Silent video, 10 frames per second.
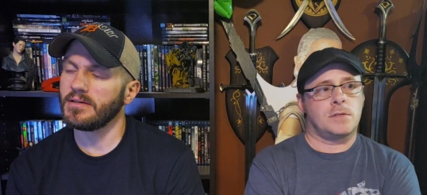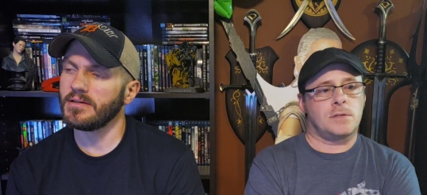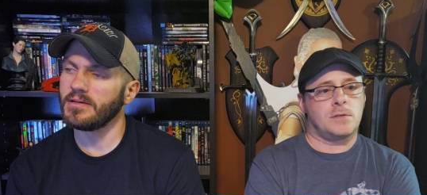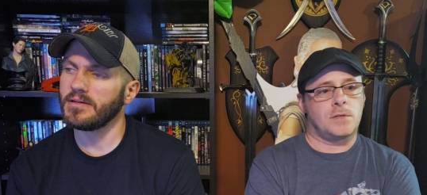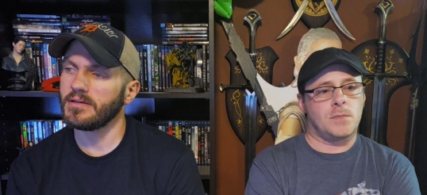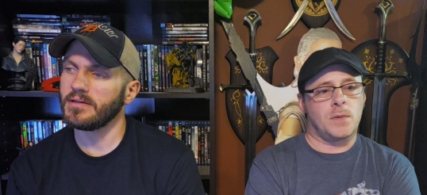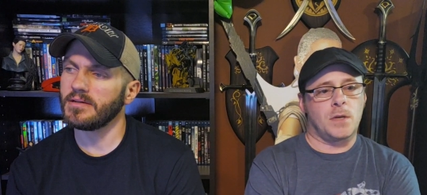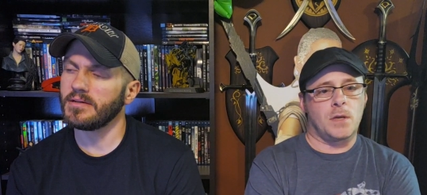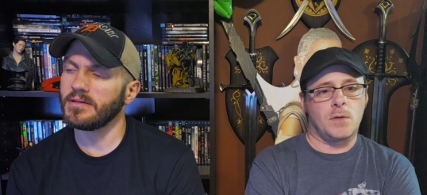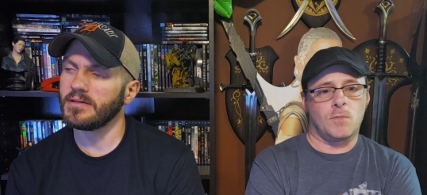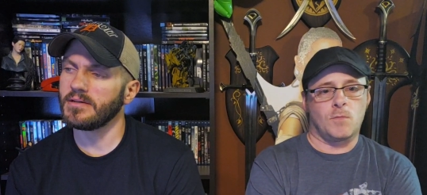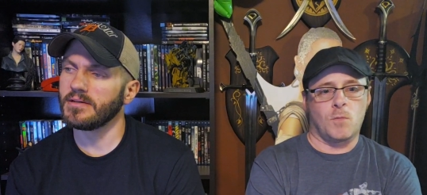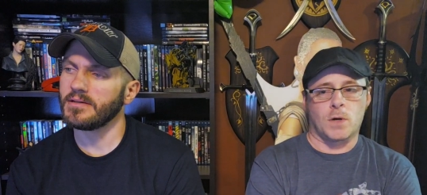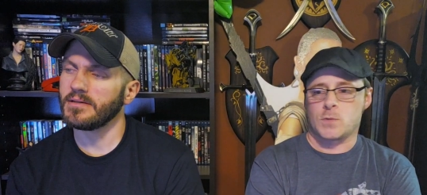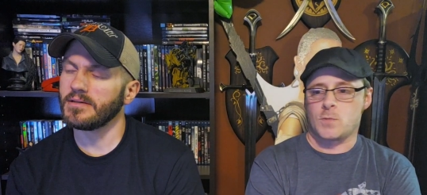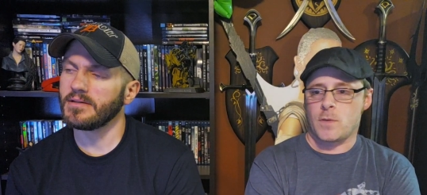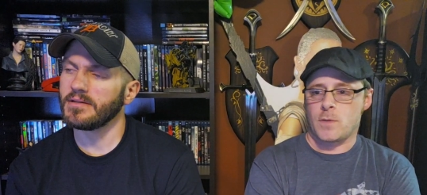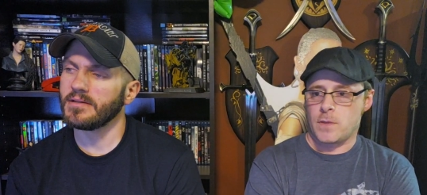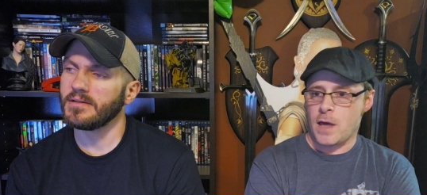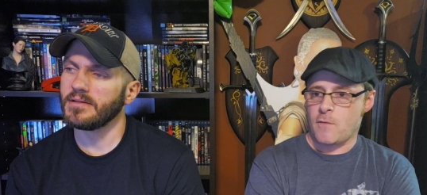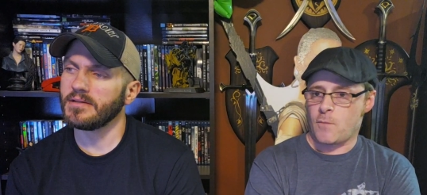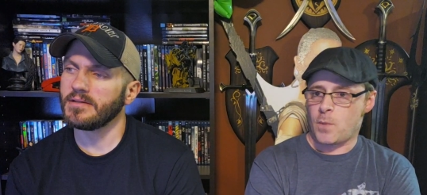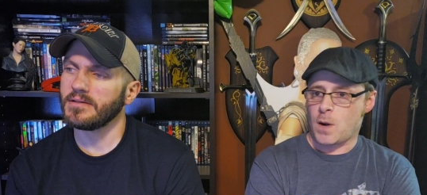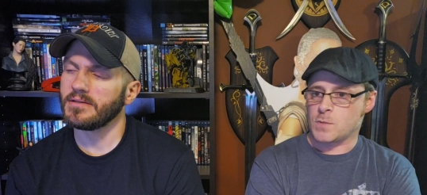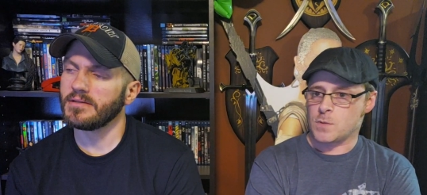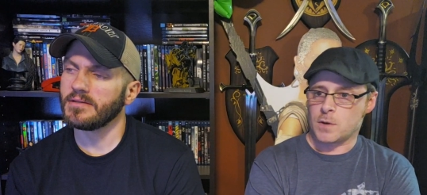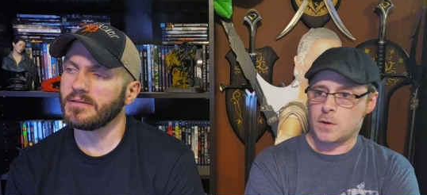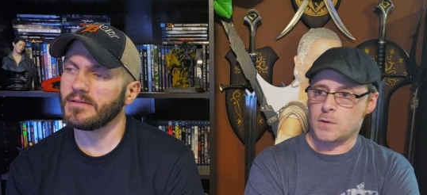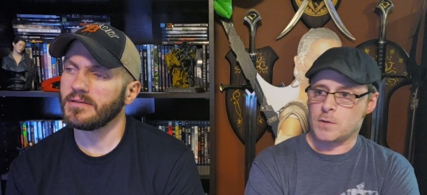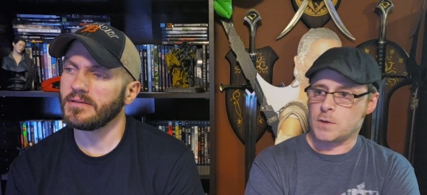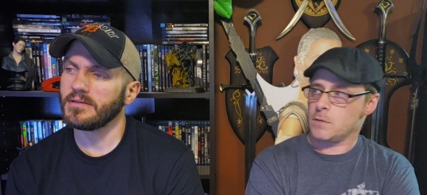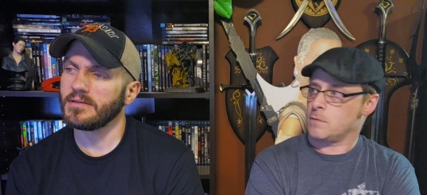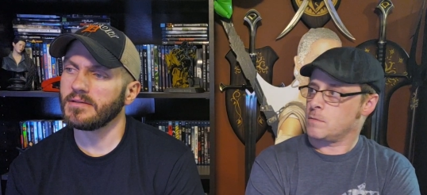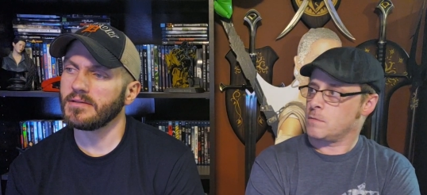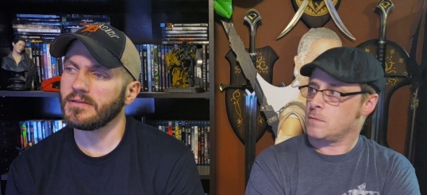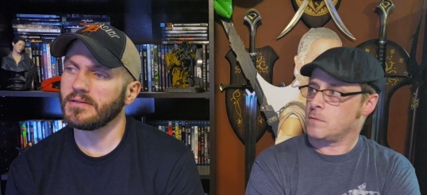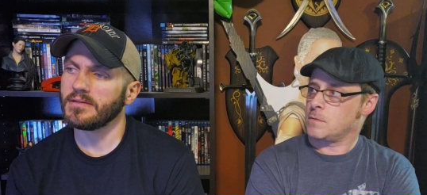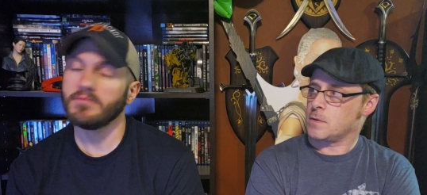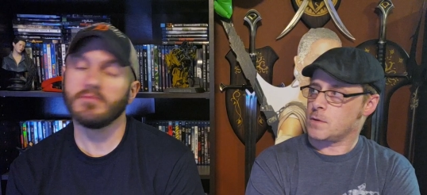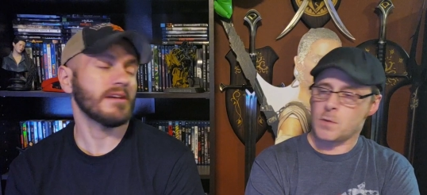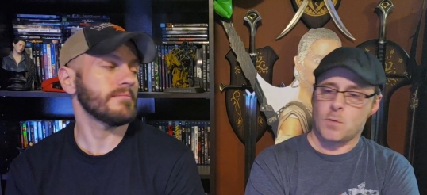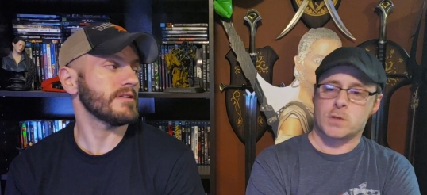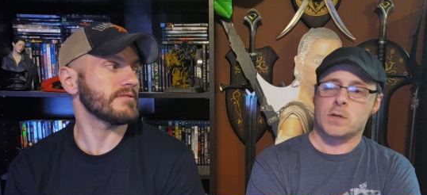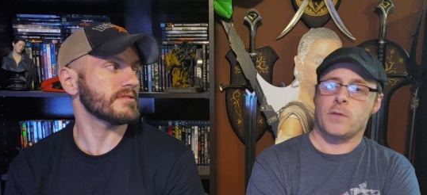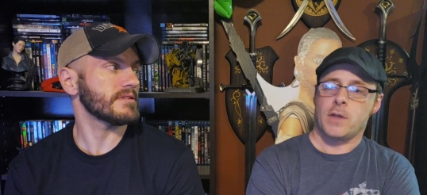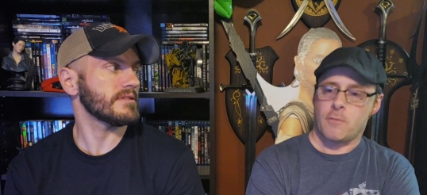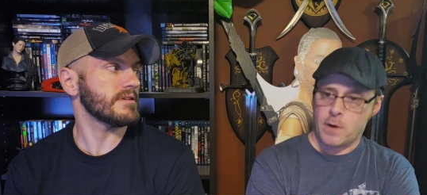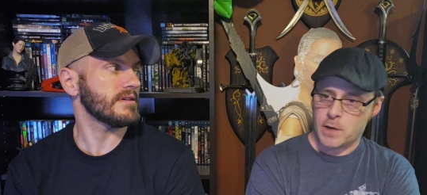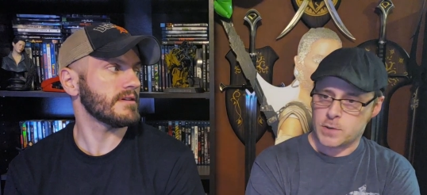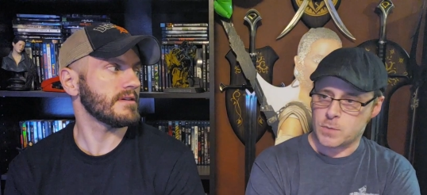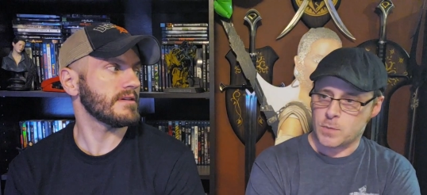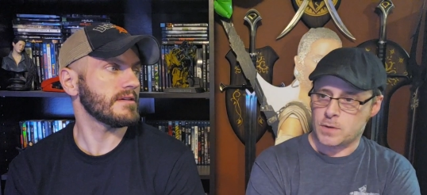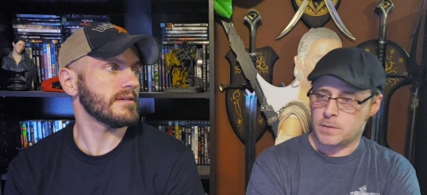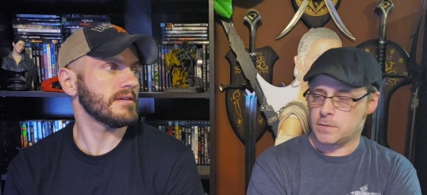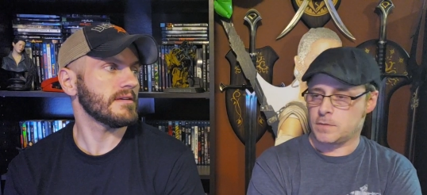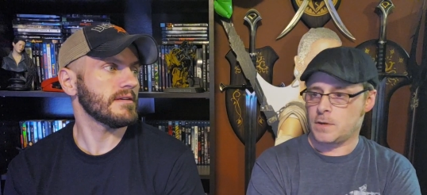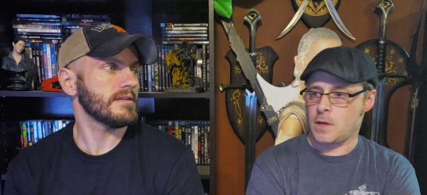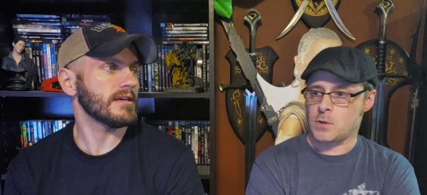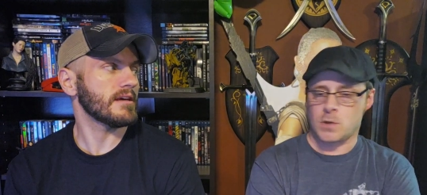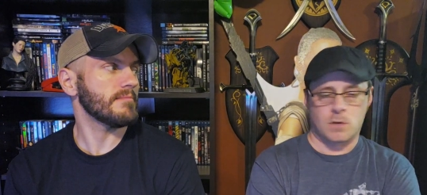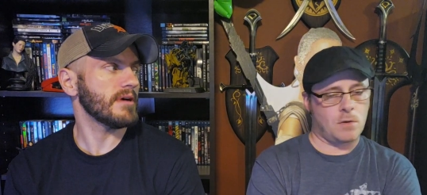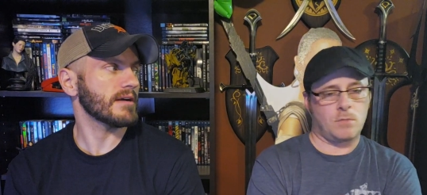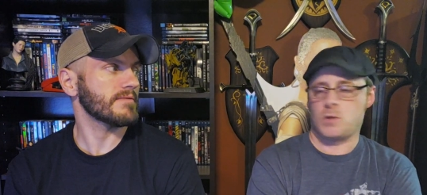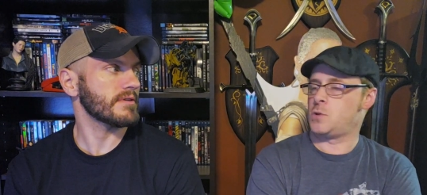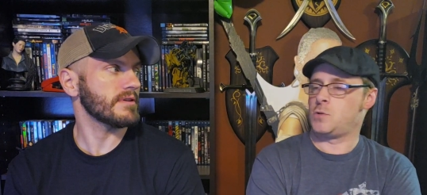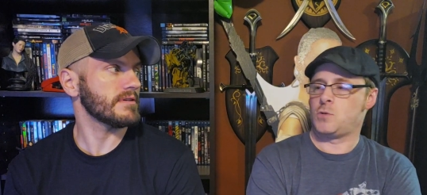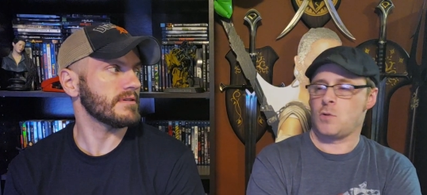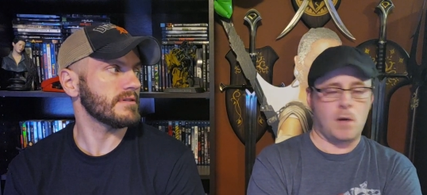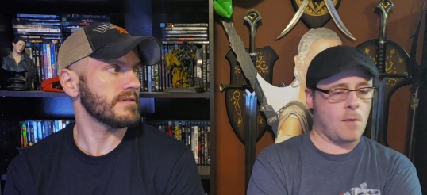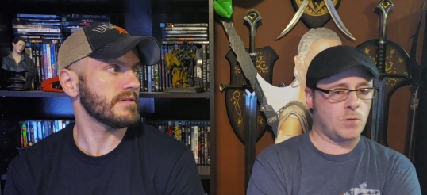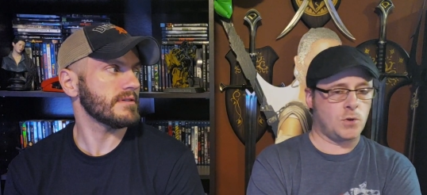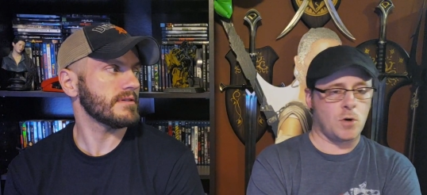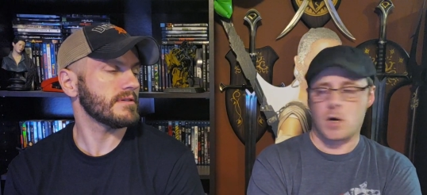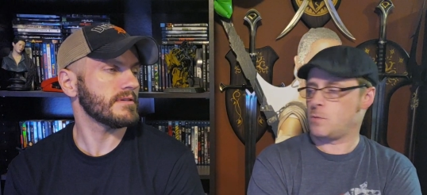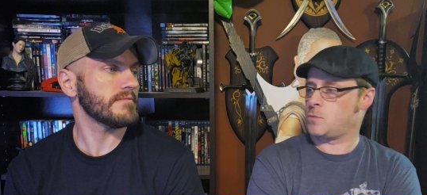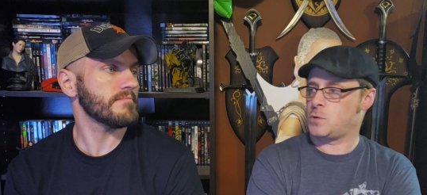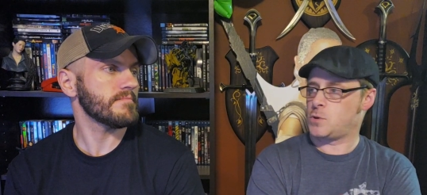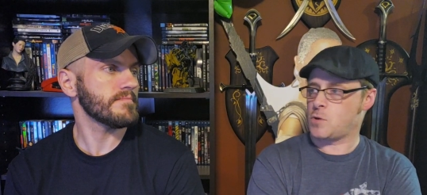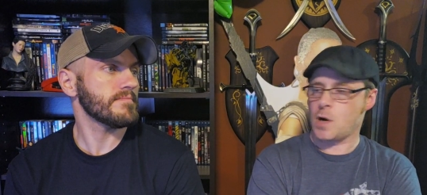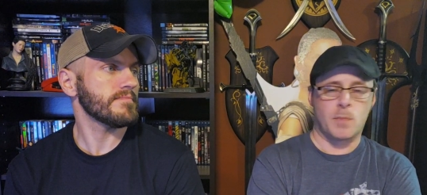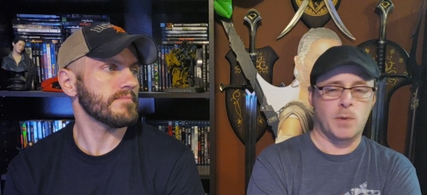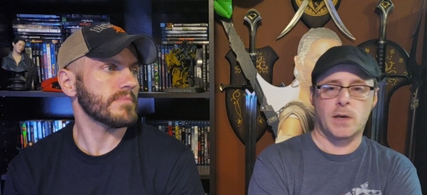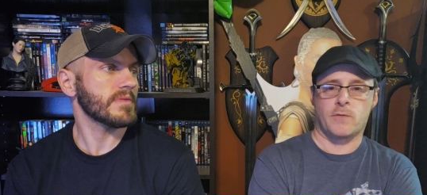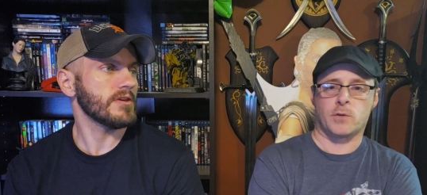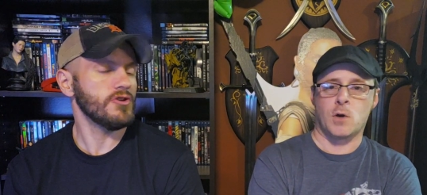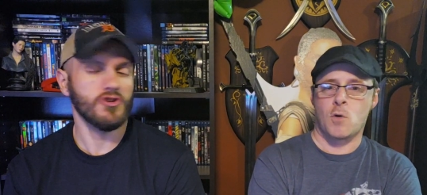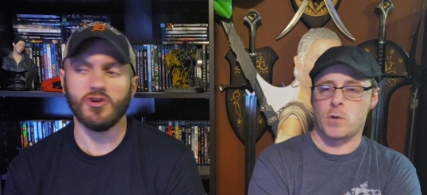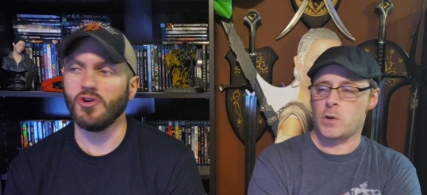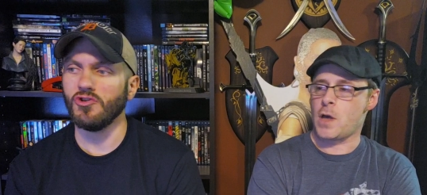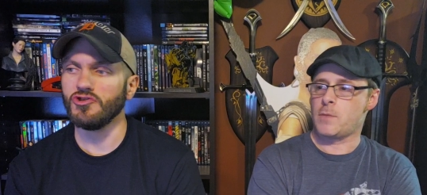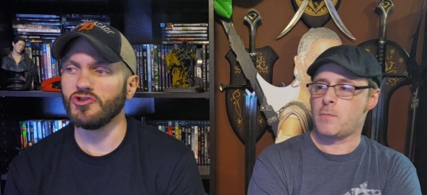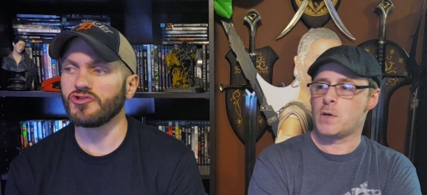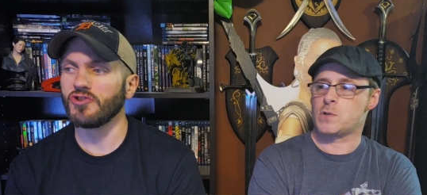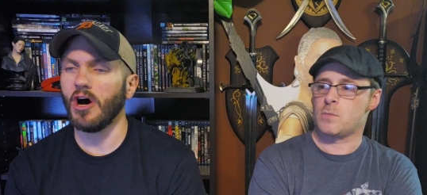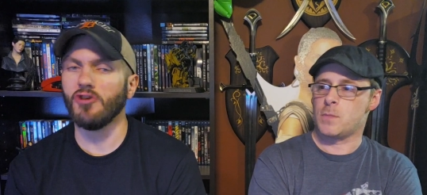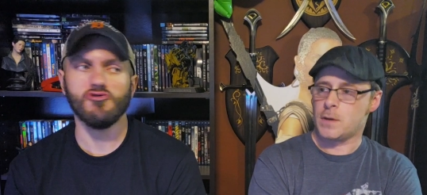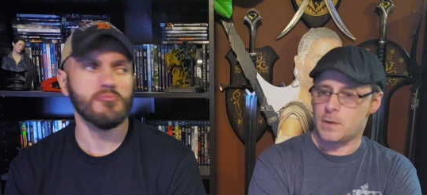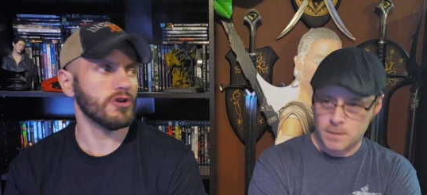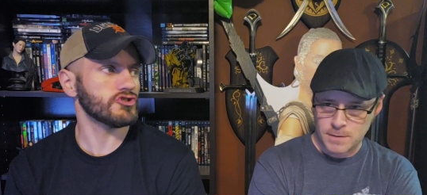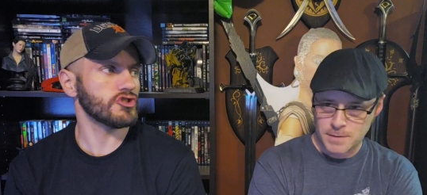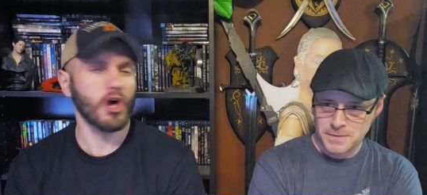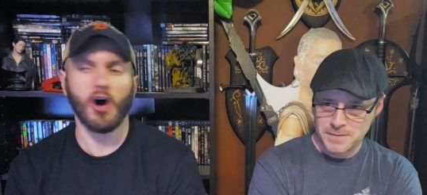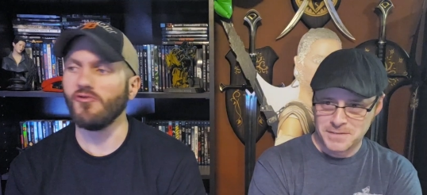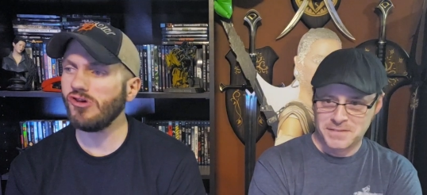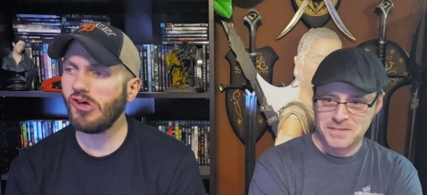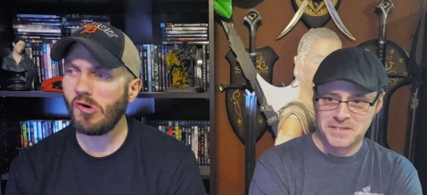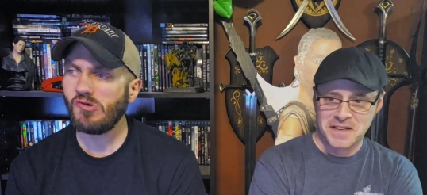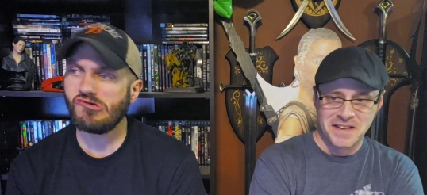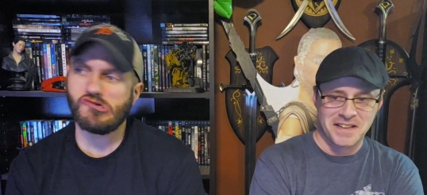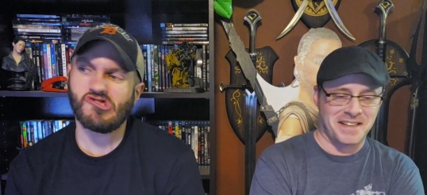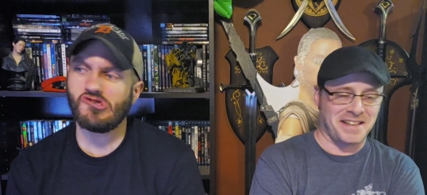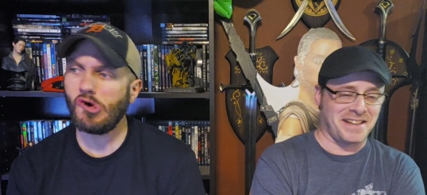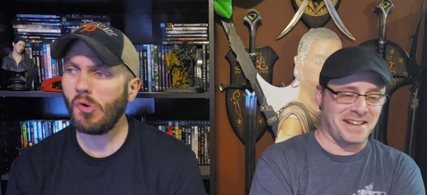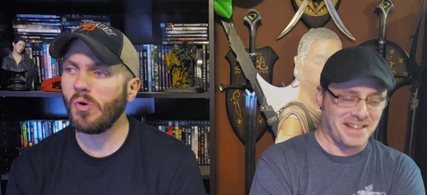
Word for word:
Speaker 1: somebody he works with they have problems with the cartel. Ooh, he works off on that ranch somewhere. And he's come back for. Uh, I was trying to trying to be left alone. Yeah, and he had just to trying to do my stuff, you know, and you know